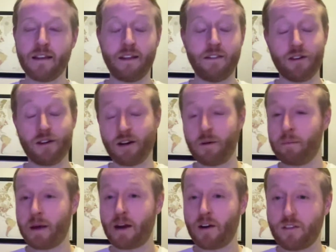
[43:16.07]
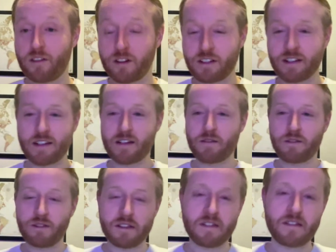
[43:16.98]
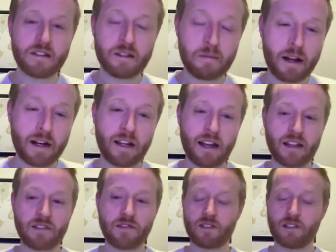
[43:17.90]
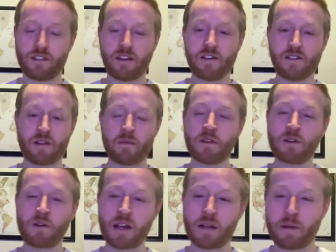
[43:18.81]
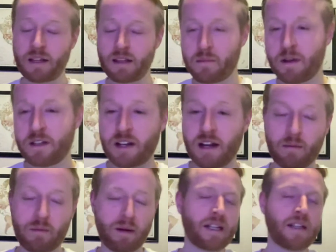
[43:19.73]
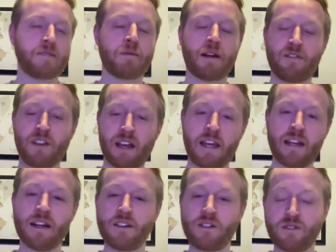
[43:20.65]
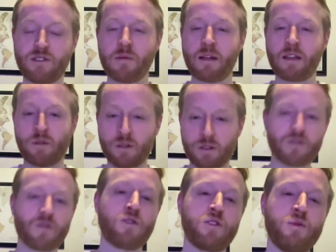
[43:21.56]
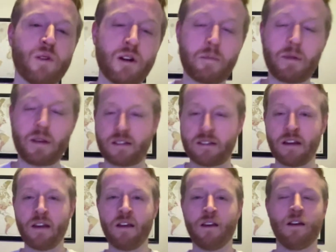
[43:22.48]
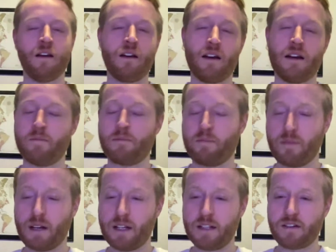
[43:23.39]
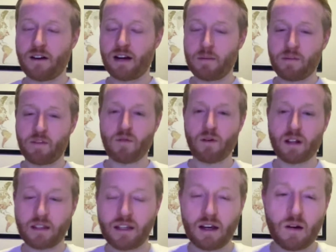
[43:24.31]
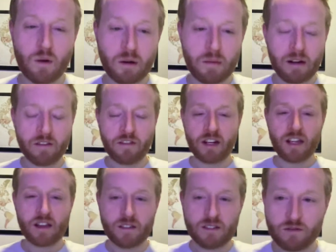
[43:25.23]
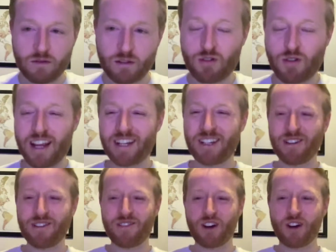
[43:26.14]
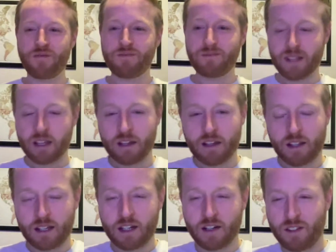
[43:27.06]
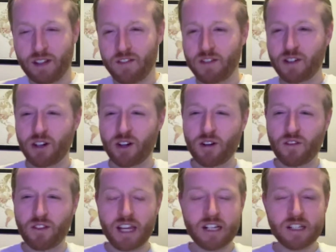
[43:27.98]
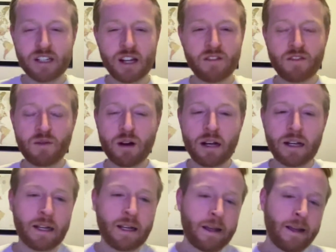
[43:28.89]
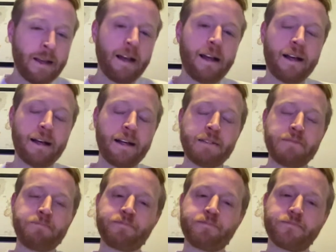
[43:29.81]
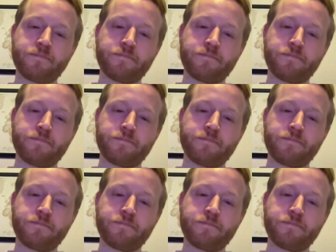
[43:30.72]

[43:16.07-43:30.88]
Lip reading: even though I don't bet overs, as anyone who listens to this podcast. For the years I've been doing it, betting the pitch on Apple Podcast, Spotify, and on YouTube at @the_Real_G Warner, plus on Instagram if you want the 1-minute videos straight to your phone. You can even turn notifications on if you want. Man,